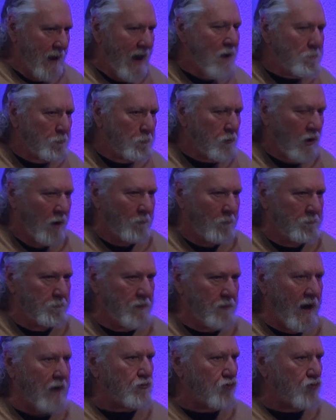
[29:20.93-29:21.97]
emblem,
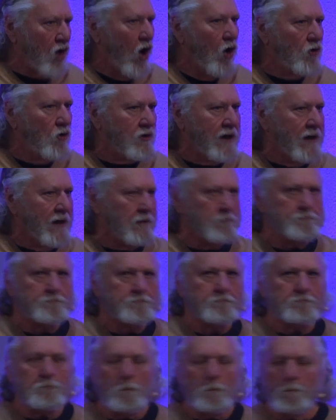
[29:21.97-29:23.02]
that token
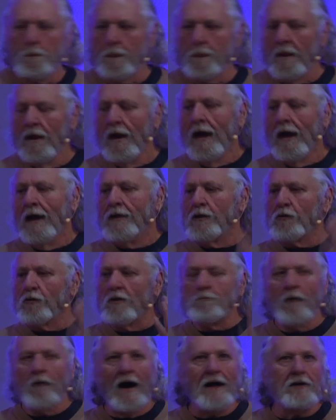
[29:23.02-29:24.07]
that
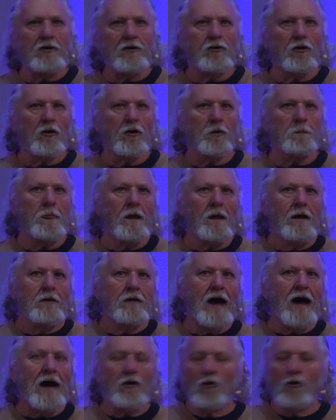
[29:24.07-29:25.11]
reminded her
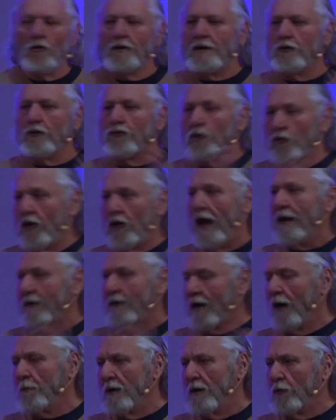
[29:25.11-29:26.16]
not only is the day
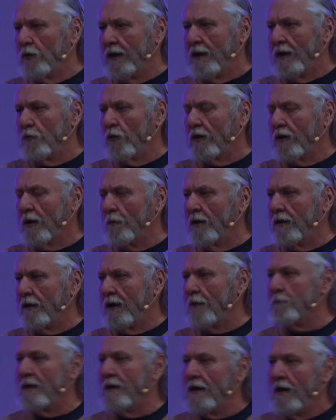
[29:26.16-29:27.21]
coming when he will come and
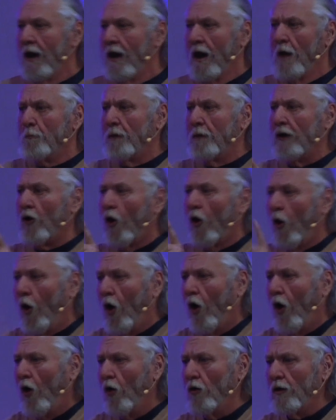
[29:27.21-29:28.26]
get me, but
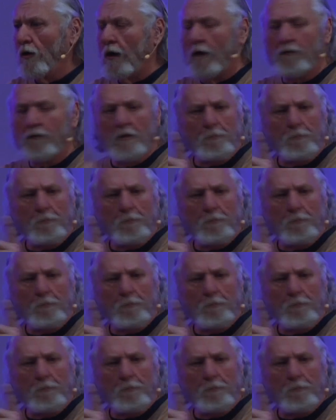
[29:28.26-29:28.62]
all of the